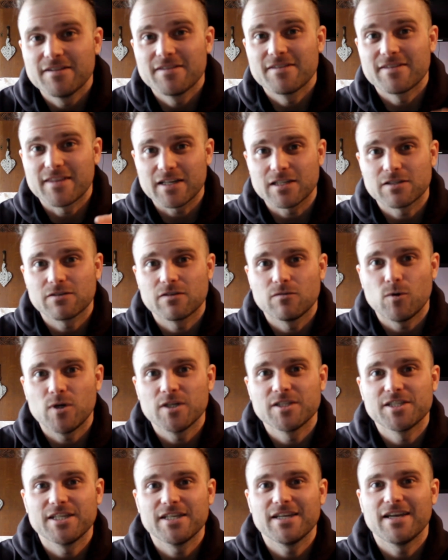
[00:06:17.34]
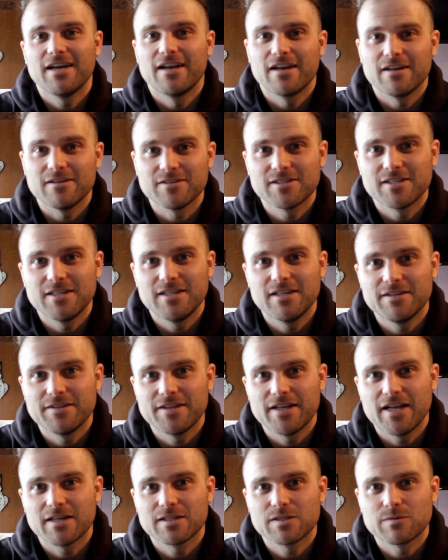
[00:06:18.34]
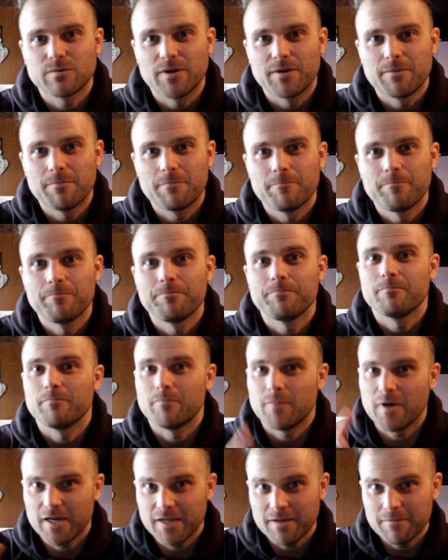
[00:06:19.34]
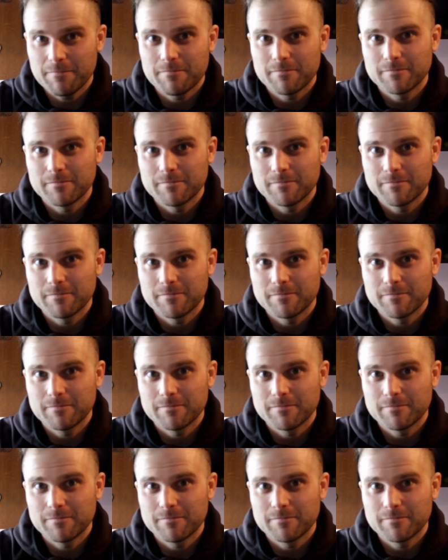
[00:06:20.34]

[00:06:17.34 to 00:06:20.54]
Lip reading: Thanks for watching, and I'll see you in the next one. Bye.